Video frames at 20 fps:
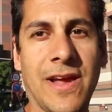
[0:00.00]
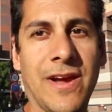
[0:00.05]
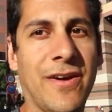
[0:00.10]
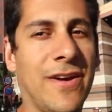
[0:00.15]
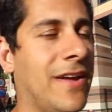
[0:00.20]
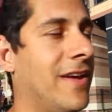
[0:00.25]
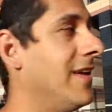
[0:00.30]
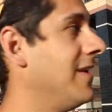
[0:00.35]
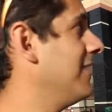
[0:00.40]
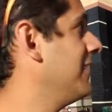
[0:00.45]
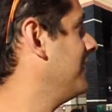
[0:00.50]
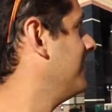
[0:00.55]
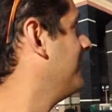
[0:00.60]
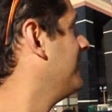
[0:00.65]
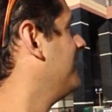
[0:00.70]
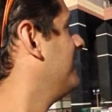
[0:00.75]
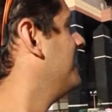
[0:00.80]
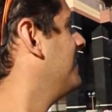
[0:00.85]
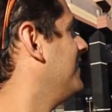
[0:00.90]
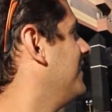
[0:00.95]
area
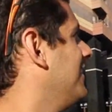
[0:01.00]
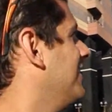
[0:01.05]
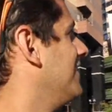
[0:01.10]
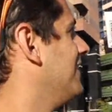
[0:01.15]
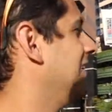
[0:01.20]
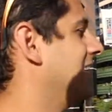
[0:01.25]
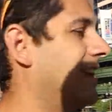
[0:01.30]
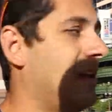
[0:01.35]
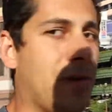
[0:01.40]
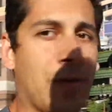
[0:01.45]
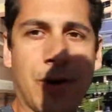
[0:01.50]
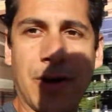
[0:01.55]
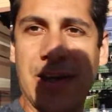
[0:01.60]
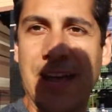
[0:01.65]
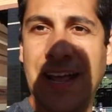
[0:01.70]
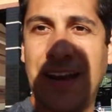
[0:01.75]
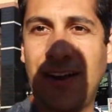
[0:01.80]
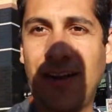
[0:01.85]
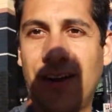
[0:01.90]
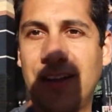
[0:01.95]
and we're gonna
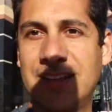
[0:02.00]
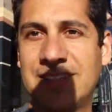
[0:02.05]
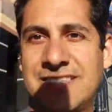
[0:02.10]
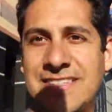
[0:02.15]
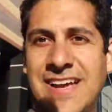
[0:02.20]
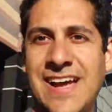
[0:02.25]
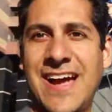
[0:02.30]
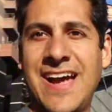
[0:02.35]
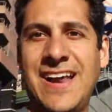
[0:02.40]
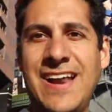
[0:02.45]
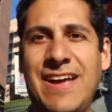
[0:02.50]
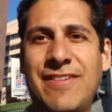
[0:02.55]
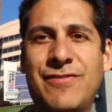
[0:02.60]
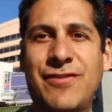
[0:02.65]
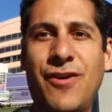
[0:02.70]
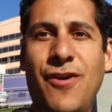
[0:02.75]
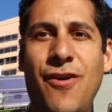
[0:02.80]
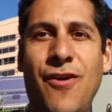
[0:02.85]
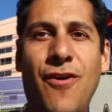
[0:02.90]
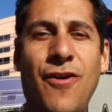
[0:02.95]
head on inside
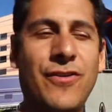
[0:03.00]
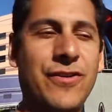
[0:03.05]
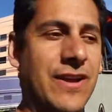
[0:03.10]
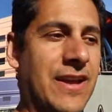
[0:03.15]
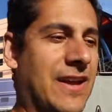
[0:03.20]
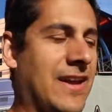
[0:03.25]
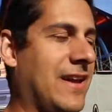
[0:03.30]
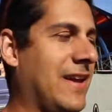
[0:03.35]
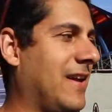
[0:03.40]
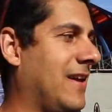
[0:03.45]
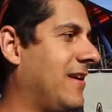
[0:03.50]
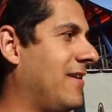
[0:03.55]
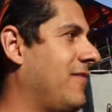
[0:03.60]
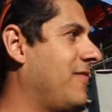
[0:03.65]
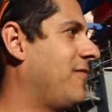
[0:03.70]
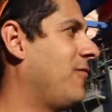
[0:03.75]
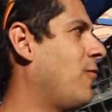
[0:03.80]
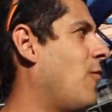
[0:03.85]
after all day uh,